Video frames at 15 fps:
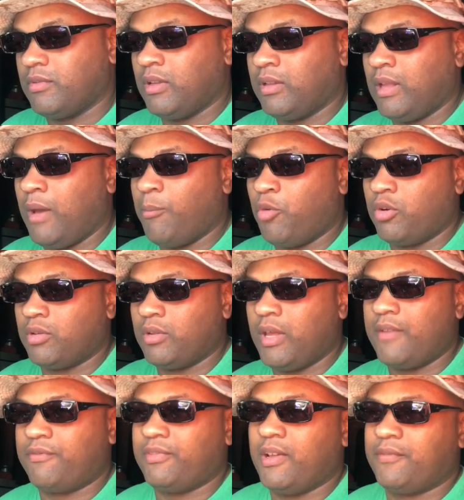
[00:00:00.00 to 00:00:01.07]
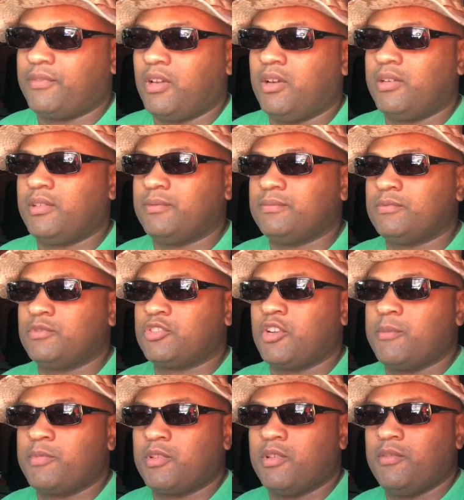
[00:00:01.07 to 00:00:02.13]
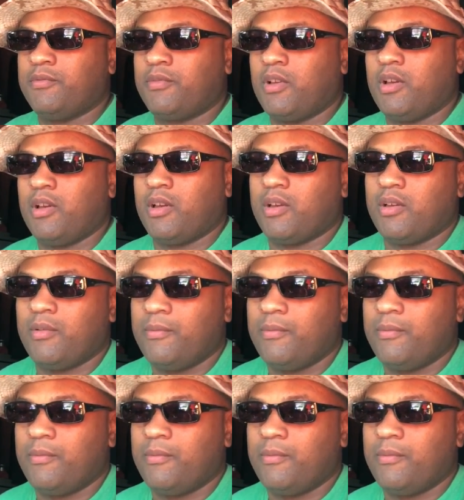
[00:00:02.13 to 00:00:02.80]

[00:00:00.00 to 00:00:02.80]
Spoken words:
a lot more life left on it in terms of the